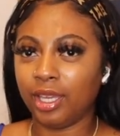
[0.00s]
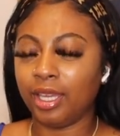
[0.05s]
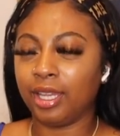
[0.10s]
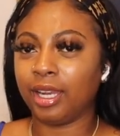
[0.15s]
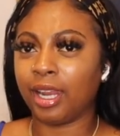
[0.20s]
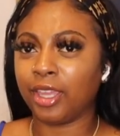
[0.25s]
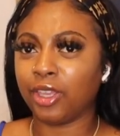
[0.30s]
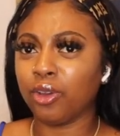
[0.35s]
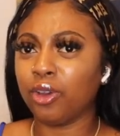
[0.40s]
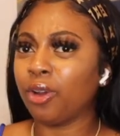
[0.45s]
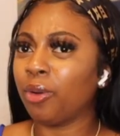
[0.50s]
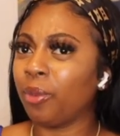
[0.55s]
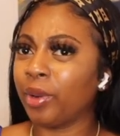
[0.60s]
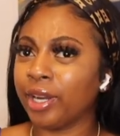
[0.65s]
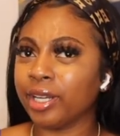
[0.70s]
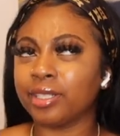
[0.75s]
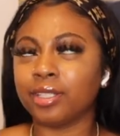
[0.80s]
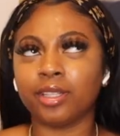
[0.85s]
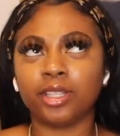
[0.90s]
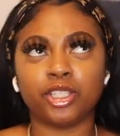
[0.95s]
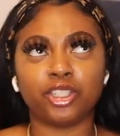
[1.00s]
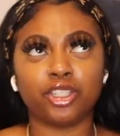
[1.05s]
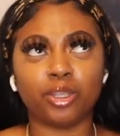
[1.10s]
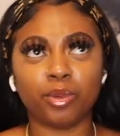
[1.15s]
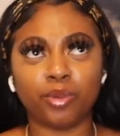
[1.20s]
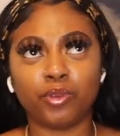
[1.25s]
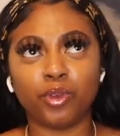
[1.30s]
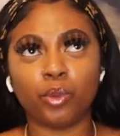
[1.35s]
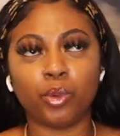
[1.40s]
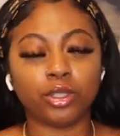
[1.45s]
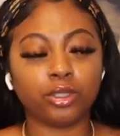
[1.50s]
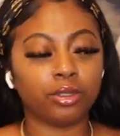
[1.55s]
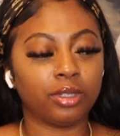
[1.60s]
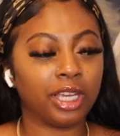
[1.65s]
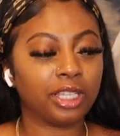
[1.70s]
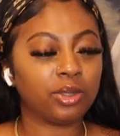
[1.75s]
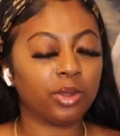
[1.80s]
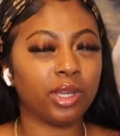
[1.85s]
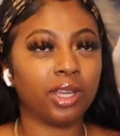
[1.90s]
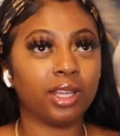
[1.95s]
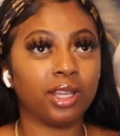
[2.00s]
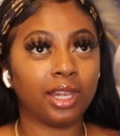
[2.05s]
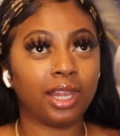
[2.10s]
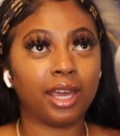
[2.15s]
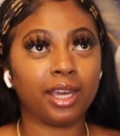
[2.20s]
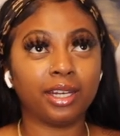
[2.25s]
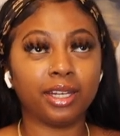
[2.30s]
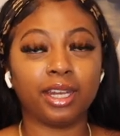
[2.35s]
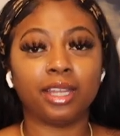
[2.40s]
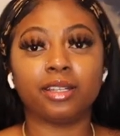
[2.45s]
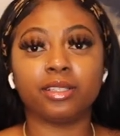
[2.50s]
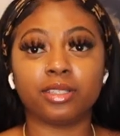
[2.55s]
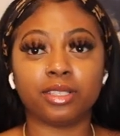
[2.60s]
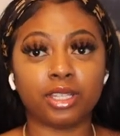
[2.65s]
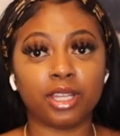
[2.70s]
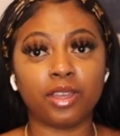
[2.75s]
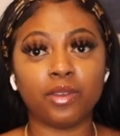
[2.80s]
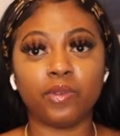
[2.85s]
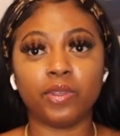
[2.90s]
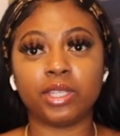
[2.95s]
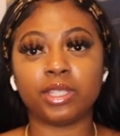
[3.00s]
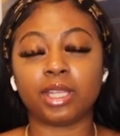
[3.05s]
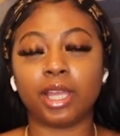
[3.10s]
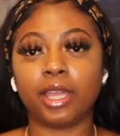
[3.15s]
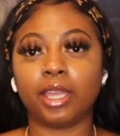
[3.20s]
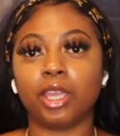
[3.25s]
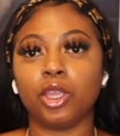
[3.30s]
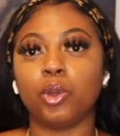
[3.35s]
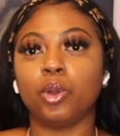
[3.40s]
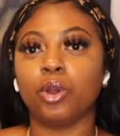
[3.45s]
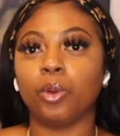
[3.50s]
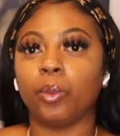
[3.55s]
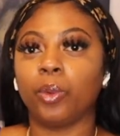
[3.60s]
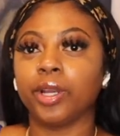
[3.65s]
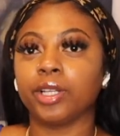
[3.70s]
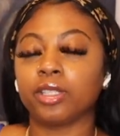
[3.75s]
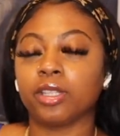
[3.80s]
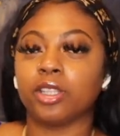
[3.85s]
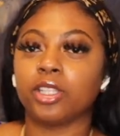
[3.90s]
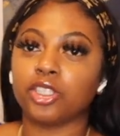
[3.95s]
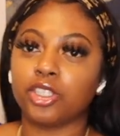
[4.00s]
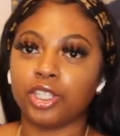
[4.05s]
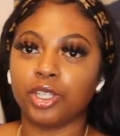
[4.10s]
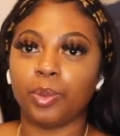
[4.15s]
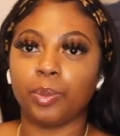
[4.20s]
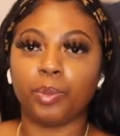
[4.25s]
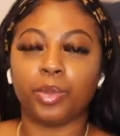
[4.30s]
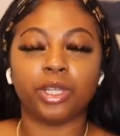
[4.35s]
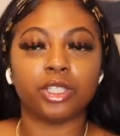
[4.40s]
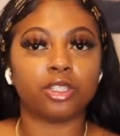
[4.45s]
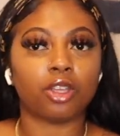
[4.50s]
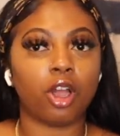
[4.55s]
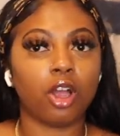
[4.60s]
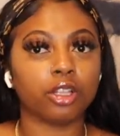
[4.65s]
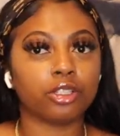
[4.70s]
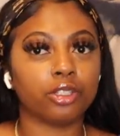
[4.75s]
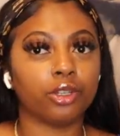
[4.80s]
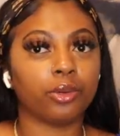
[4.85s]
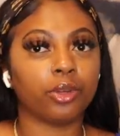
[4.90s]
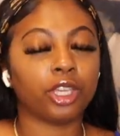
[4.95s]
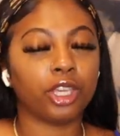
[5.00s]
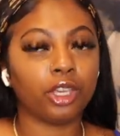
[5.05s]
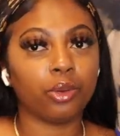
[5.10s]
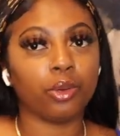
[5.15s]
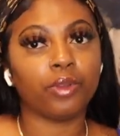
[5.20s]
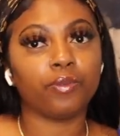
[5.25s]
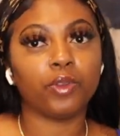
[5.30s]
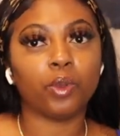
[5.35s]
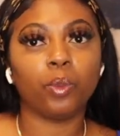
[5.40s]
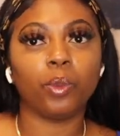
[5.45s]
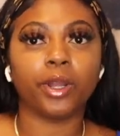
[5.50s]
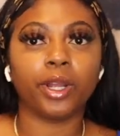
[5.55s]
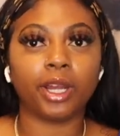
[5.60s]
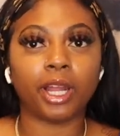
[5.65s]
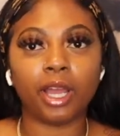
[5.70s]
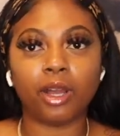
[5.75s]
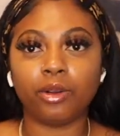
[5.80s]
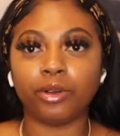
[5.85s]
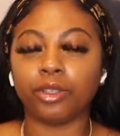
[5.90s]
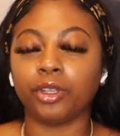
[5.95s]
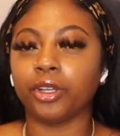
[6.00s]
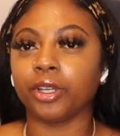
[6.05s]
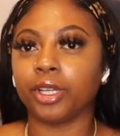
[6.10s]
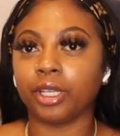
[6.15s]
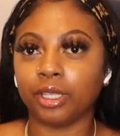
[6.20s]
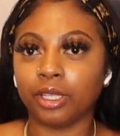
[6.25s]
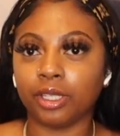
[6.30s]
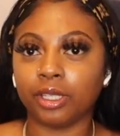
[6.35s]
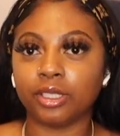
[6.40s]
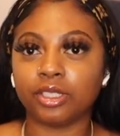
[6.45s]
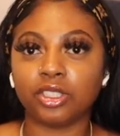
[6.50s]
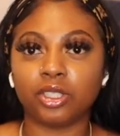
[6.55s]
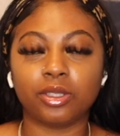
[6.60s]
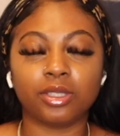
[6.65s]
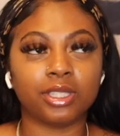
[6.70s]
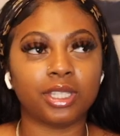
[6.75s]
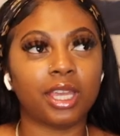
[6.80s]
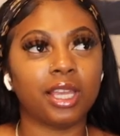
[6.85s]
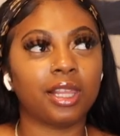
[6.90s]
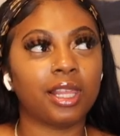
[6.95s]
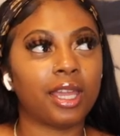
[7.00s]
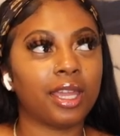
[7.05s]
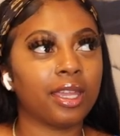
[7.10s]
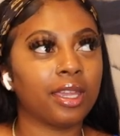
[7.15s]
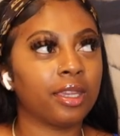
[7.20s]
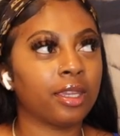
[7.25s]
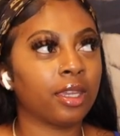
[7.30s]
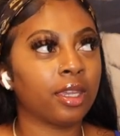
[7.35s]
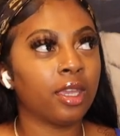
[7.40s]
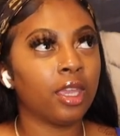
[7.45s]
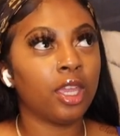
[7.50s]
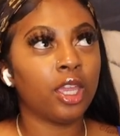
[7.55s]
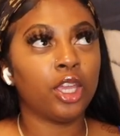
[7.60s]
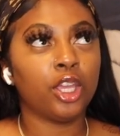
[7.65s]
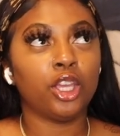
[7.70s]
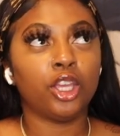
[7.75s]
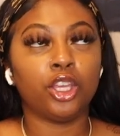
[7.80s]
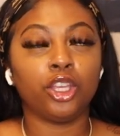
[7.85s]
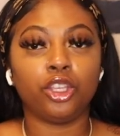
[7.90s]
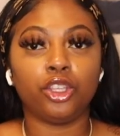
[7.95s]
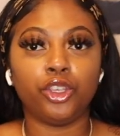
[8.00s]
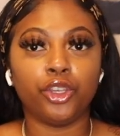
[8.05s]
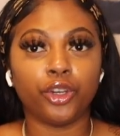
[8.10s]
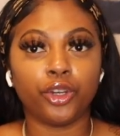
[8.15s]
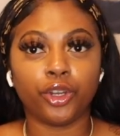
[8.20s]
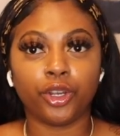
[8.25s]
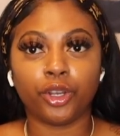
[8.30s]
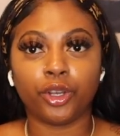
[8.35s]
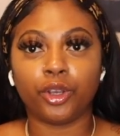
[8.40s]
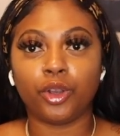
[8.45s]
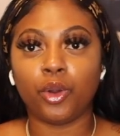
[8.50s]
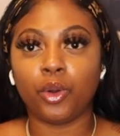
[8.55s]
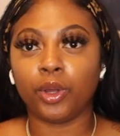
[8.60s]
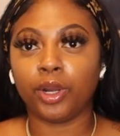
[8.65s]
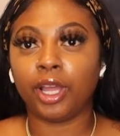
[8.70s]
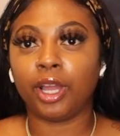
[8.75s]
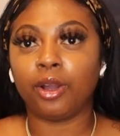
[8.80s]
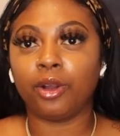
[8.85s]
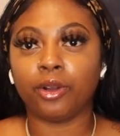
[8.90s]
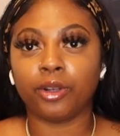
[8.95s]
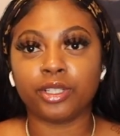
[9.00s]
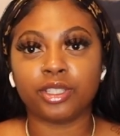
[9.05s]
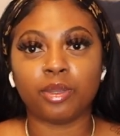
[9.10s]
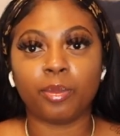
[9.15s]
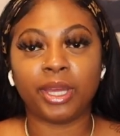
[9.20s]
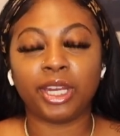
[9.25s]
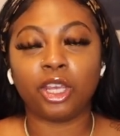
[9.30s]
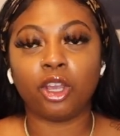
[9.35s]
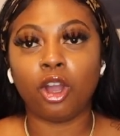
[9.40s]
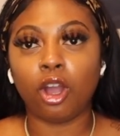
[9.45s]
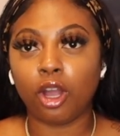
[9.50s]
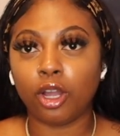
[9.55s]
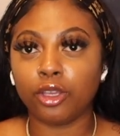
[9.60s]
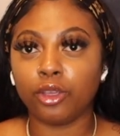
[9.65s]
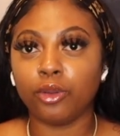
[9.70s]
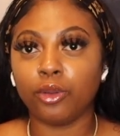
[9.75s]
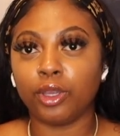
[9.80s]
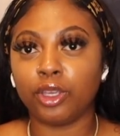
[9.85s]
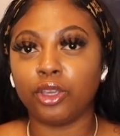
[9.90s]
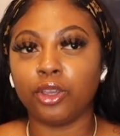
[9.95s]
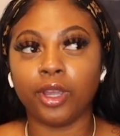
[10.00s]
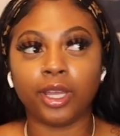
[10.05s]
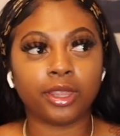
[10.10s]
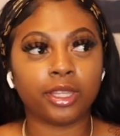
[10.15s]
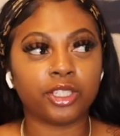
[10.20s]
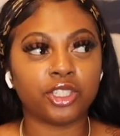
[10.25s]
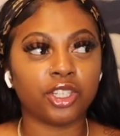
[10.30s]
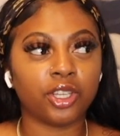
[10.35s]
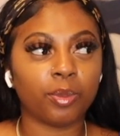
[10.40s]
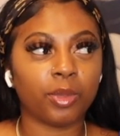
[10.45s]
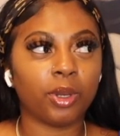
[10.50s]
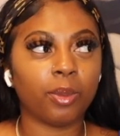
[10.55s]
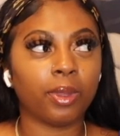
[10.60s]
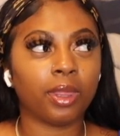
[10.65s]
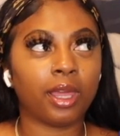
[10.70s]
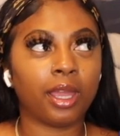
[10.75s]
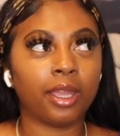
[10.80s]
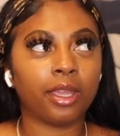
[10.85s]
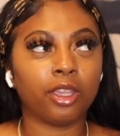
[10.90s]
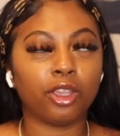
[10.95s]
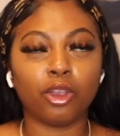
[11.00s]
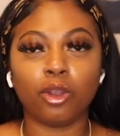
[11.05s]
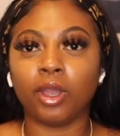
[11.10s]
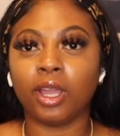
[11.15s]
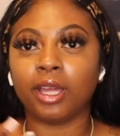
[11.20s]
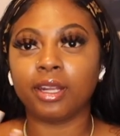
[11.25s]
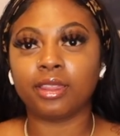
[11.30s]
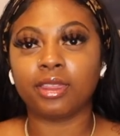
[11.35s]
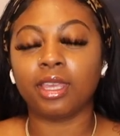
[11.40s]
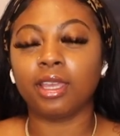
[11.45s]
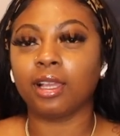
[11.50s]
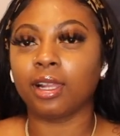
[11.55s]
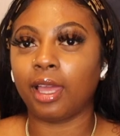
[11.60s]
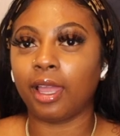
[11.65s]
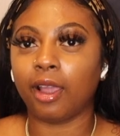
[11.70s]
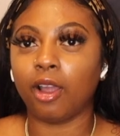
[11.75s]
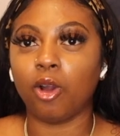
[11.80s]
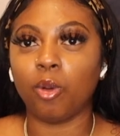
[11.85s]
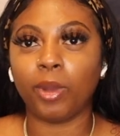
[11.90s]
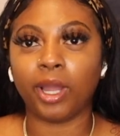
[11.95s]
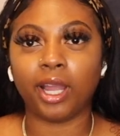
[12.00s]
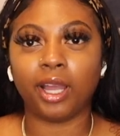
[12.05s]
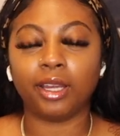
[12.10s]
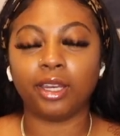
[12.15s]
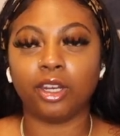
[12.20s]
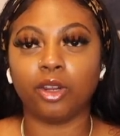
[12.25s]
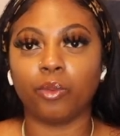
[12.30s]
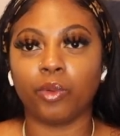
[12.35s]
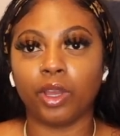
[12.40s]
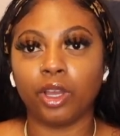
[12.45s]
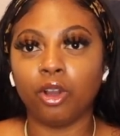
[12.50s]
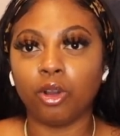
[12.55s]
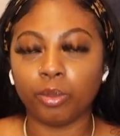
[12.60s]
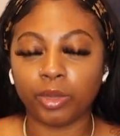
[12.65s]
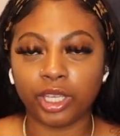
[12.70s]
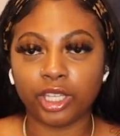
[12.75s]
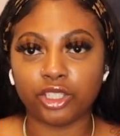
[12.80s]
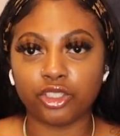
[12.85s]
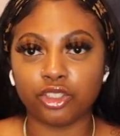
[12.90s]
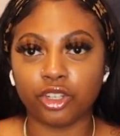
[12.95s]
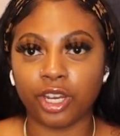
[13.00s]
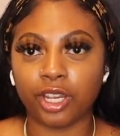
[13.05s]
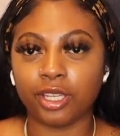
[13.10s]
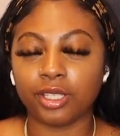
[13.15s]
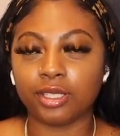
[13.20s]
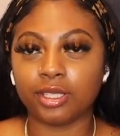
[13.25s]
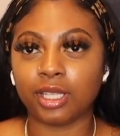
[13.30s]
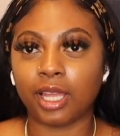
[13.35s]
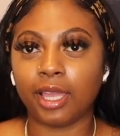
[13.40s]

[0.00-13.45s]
Like, you could wear it to the gym if you want to. That's what a lot of their stuff is, like, you could wear it to the gym, but it's also cute. If you wear it out, you're good. So say like you're going out or somebody call you and you're at the gym, and you'd be like, you don't got to think like, oh my god, I need to run home and get dressed.